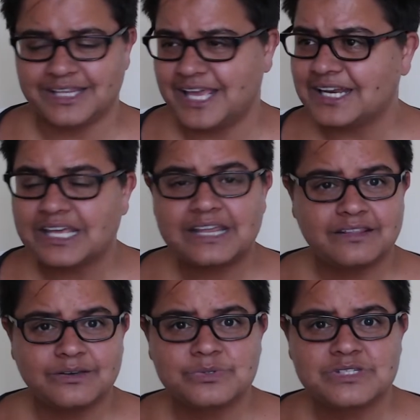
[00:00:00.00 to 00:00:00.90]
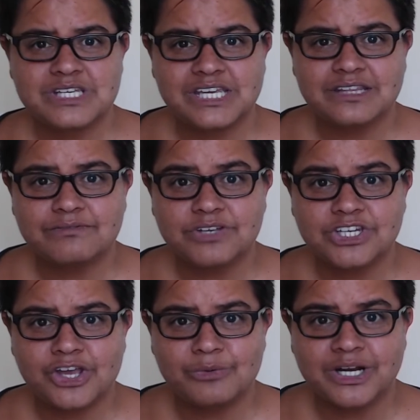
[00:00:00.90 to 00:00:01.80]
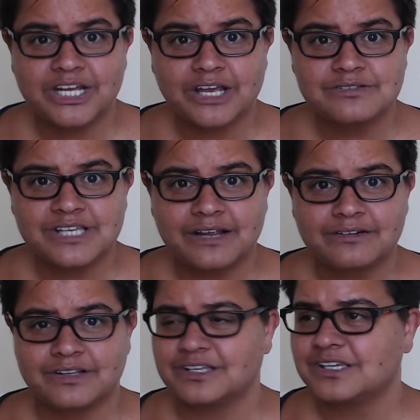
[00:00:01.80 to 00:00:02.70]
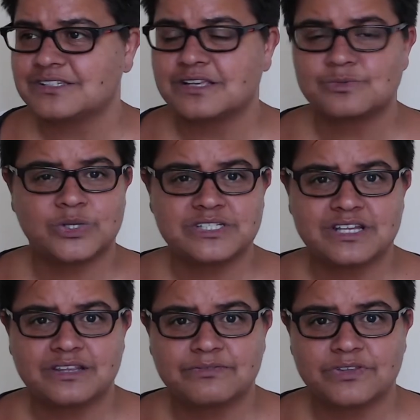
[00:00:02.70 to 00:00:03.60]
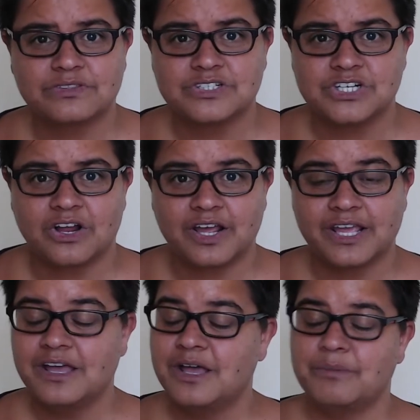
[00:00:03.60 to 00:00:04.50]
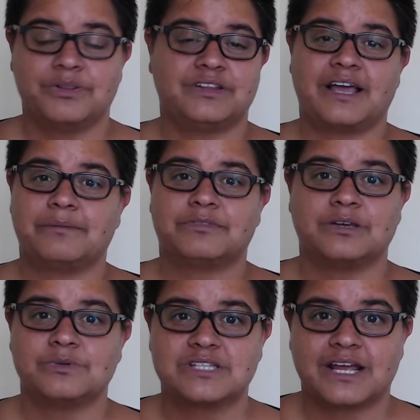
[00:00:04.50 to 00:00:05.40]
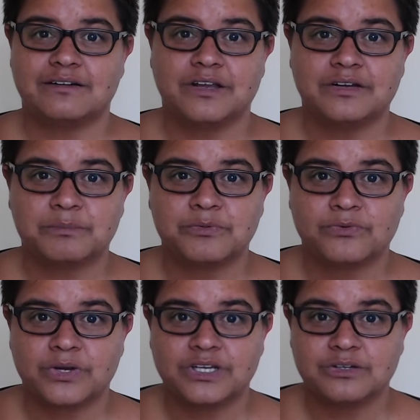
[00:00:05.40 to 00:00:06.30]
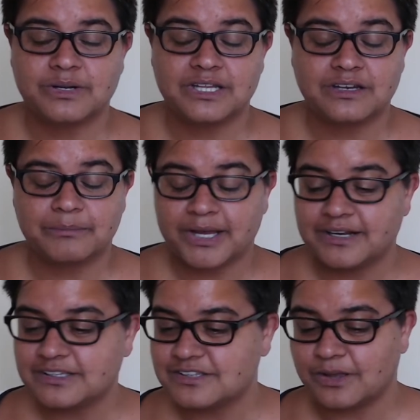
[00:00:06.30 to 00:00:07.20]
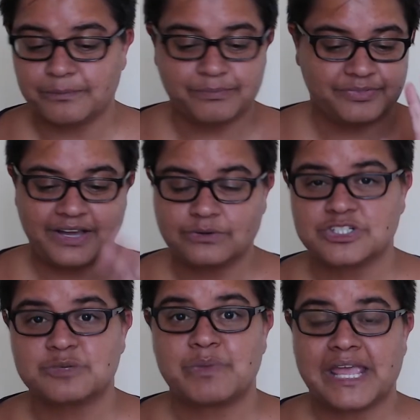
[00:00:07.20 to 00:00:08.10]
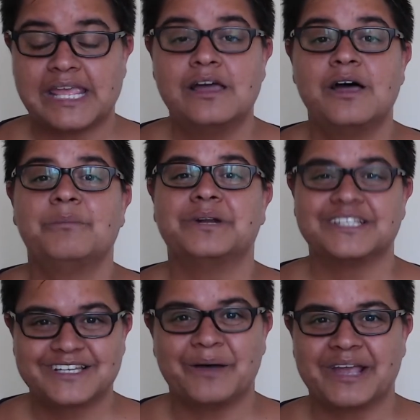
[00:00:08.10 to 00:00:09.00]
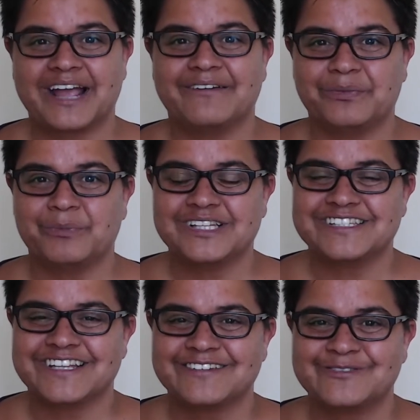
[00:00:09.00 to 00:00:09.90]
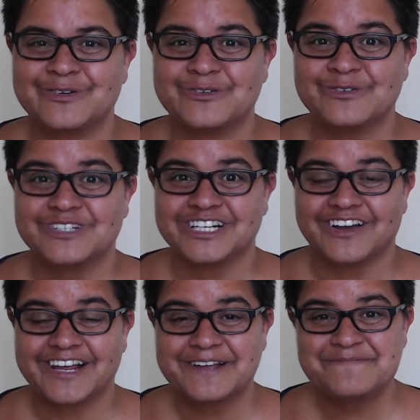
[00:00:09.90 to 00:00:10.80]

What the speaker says: edit that you'll see in the video when it goes out, and I think it says Wednesday the 5th of July, but the damn thing was downloaded before I could do anything about it, so that'll just be. But it's coming out on Wednesday the 4th of July.